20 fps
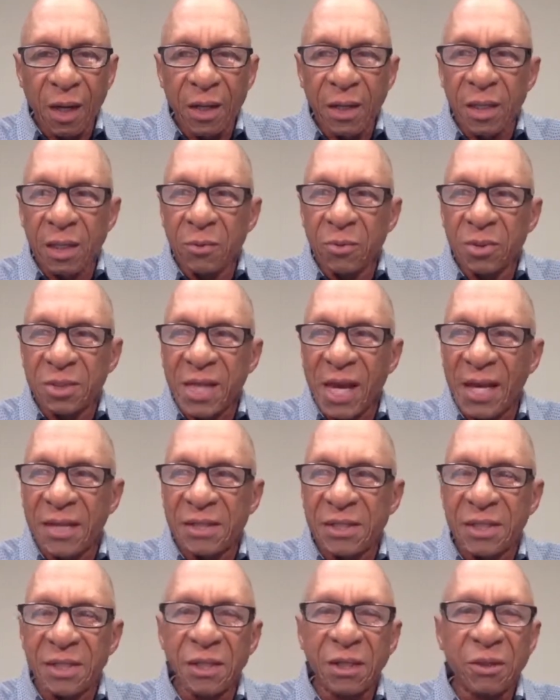He was
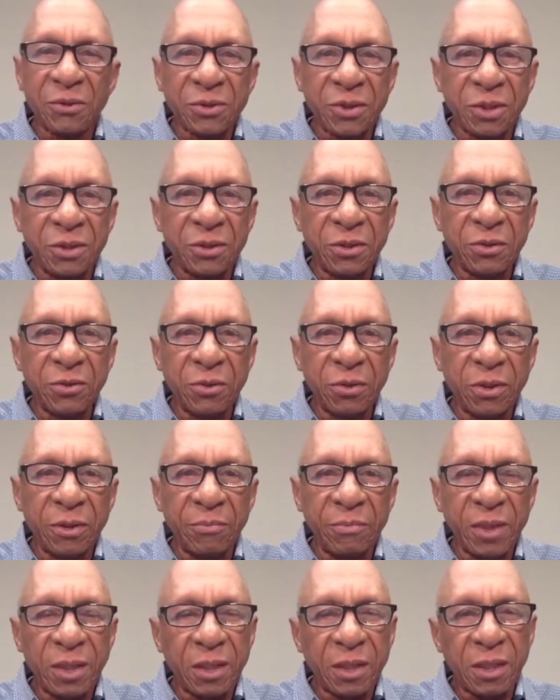ideal to do
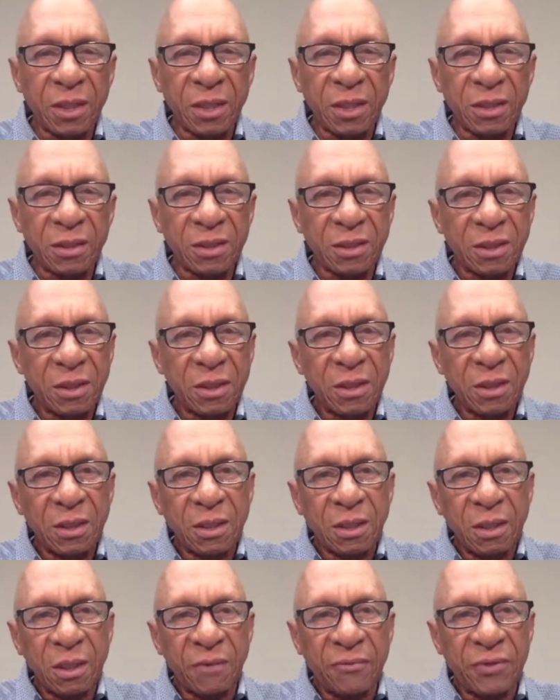it because
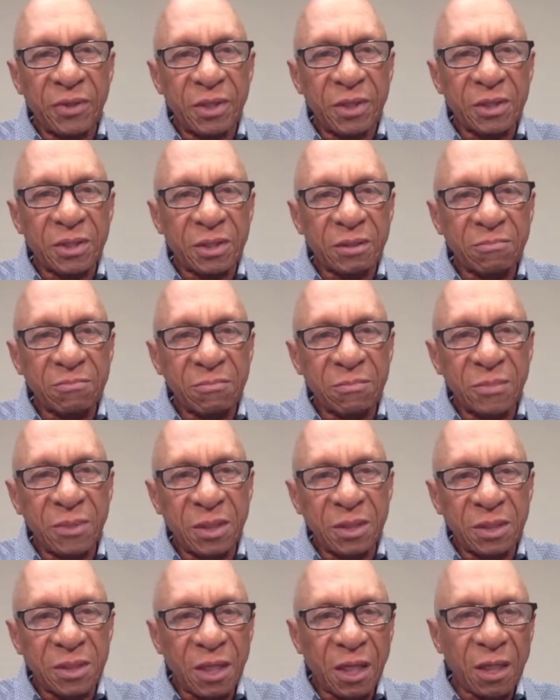of his
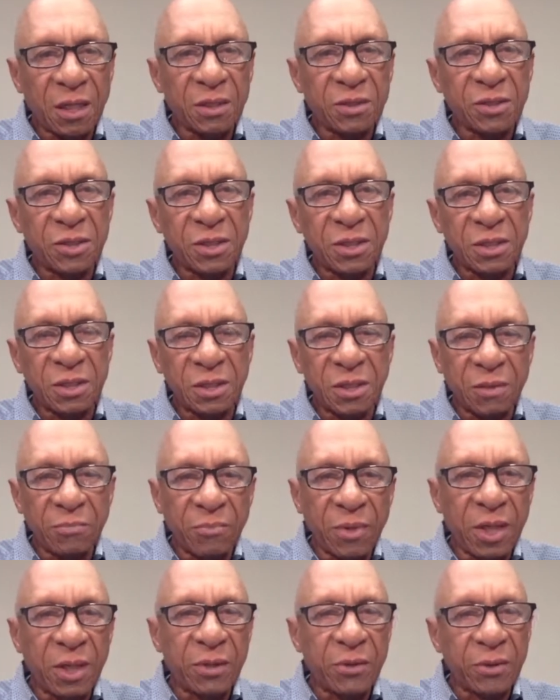intelligence and
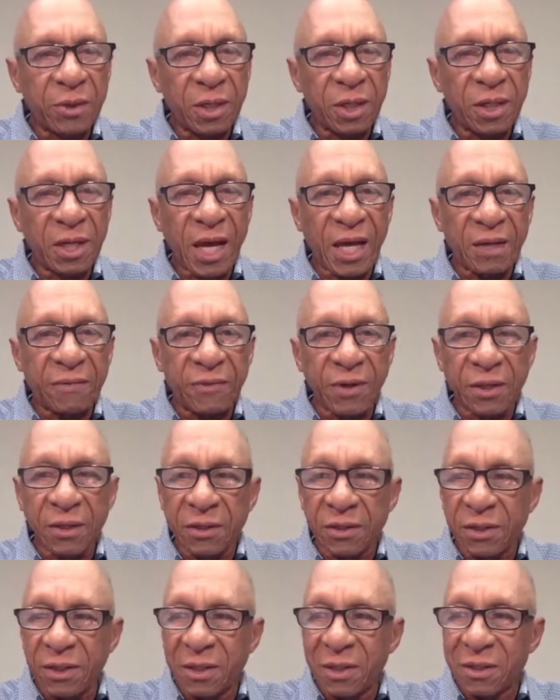demeanor and a lot of other
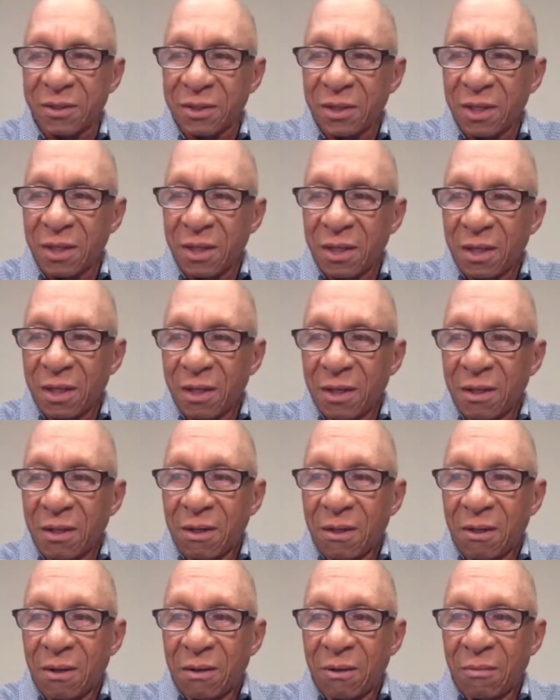things.
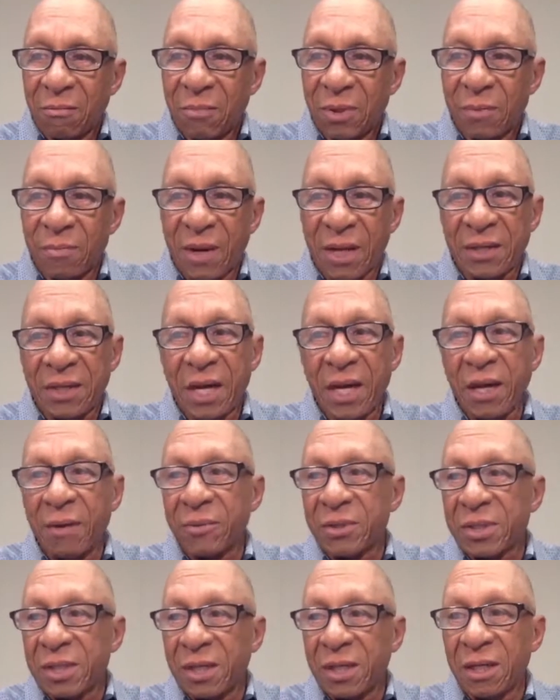But my dad
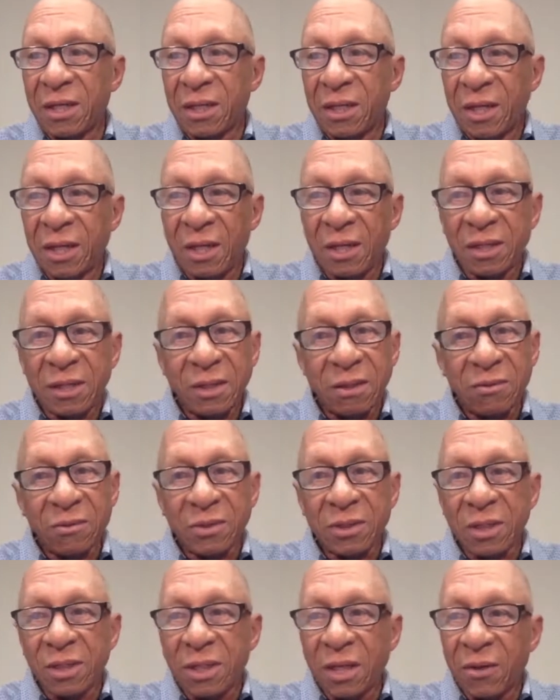would tell you that
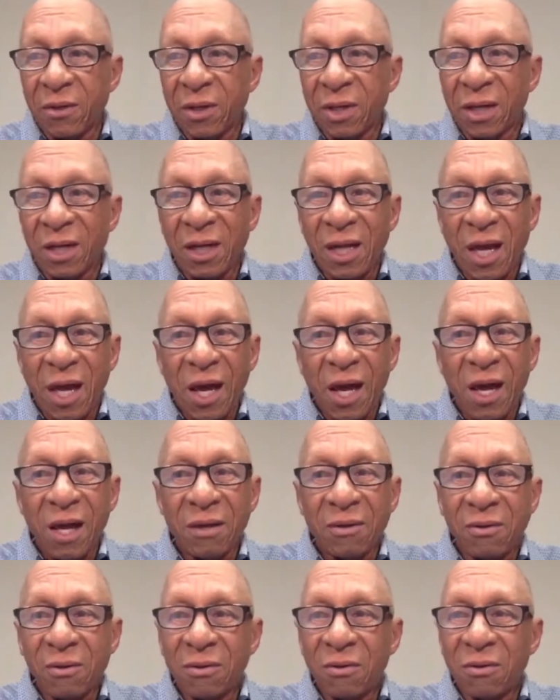there were a lot